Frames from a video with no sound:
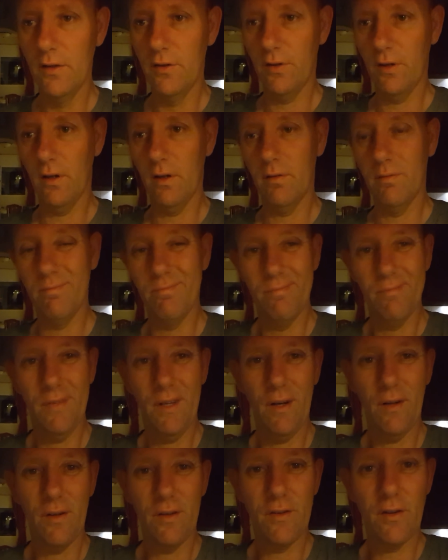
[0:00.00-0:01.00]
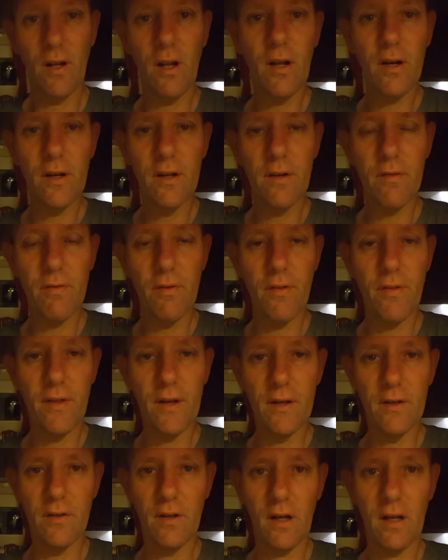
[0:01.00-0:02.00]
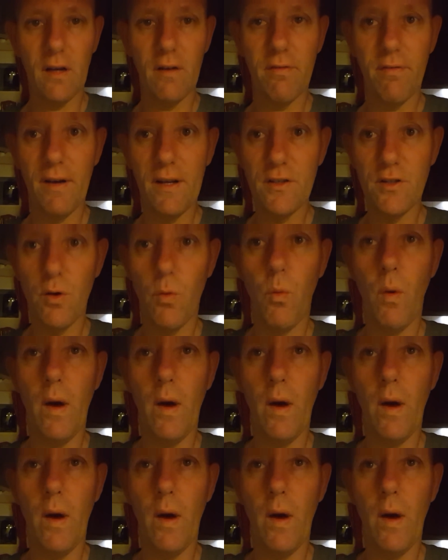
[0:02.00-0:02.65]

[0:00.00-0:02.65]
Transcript: So, you know, there's a lot of different things that can affect your